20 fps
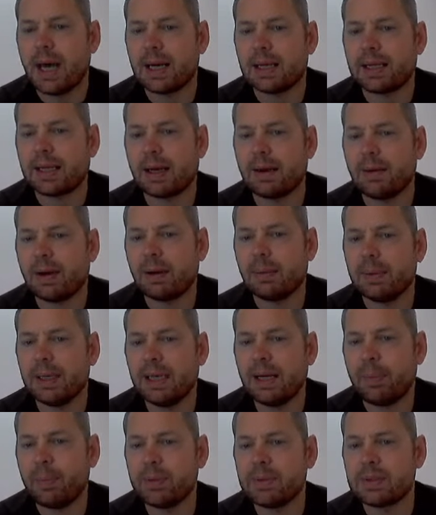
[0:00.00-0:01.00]
and count how
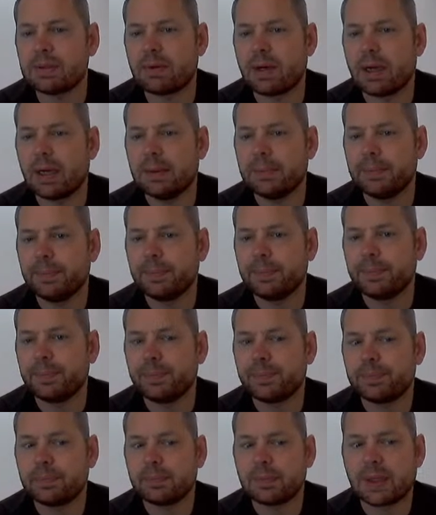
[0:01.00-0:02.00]
many apples there are.
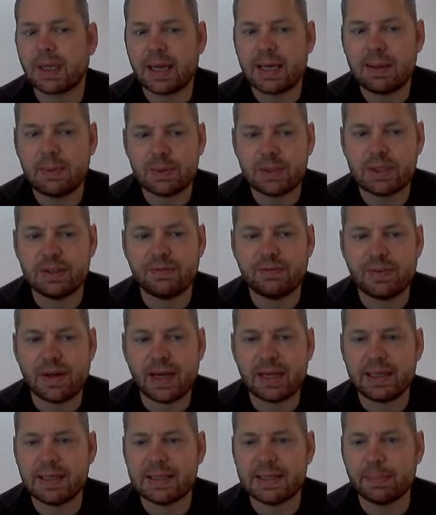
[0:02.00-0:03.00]
Okay, which is
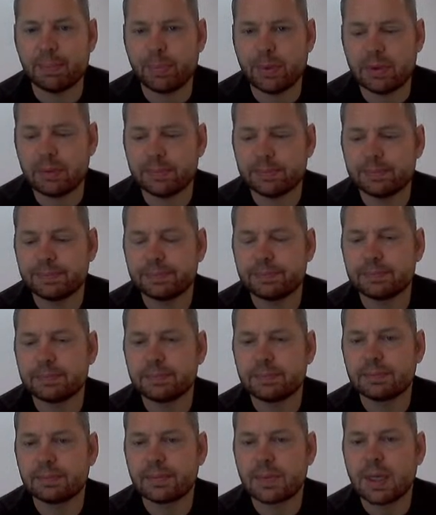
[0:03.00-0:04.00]
fairly simple.
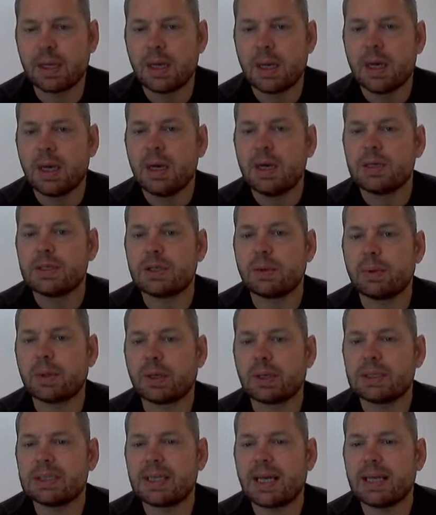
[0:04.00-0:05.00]
So we're
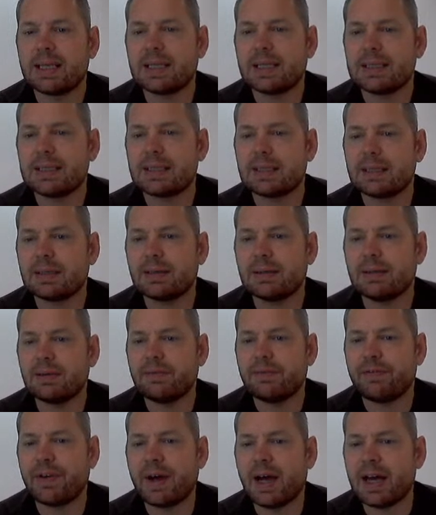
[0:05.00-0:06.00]
going to say there's
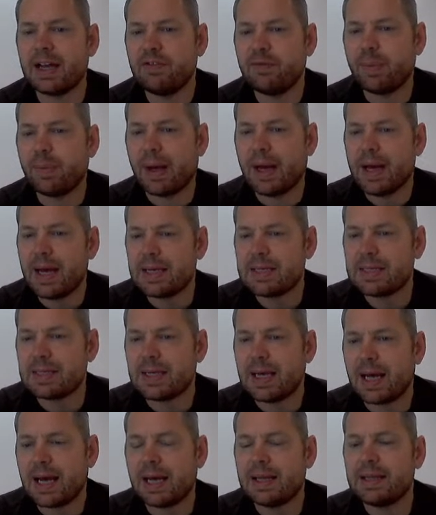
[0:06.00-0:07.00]
5 pears
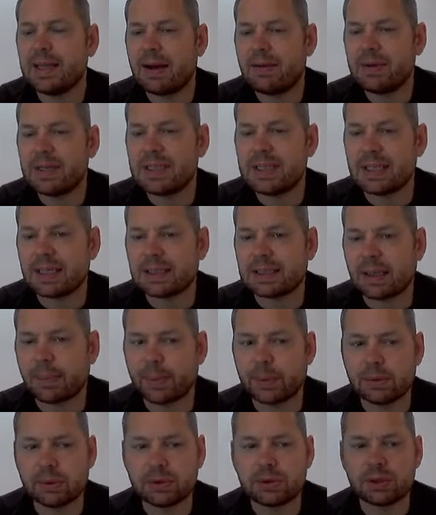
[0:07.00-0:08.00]
and there is 6
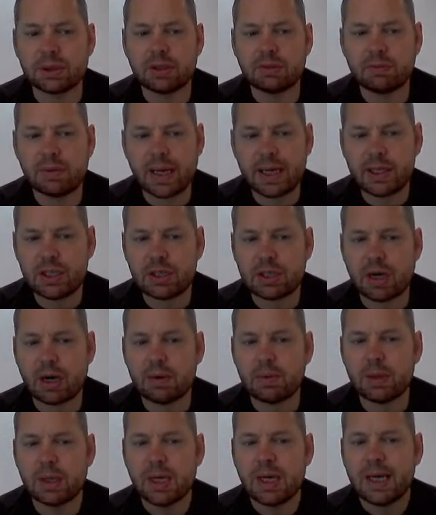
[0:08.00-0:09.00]
apples. So the
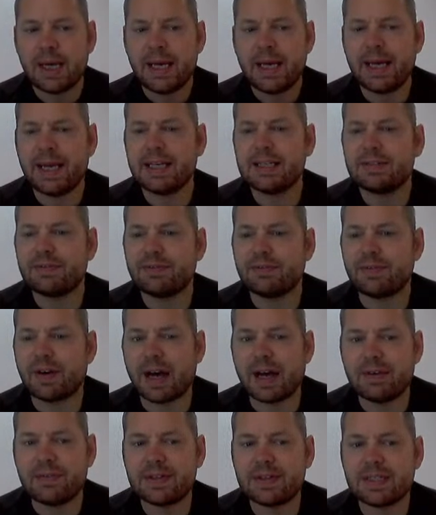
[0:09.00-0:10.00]
ratio is
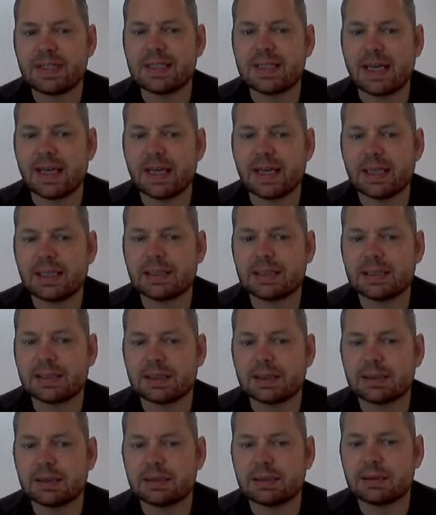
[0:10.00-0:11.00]
5 to 6.
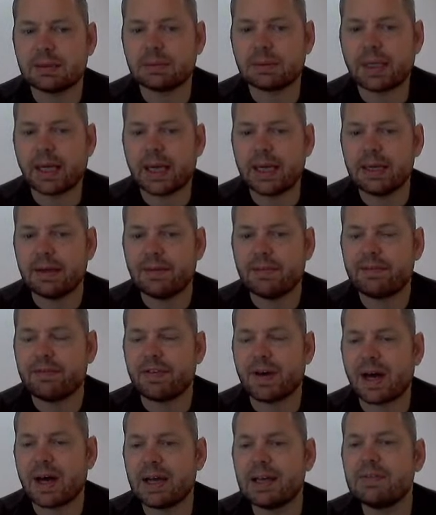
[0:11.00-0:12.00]
Okay,
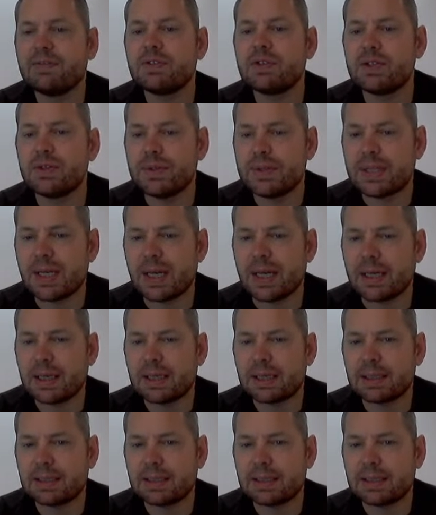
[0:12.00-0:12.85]
5 to 6.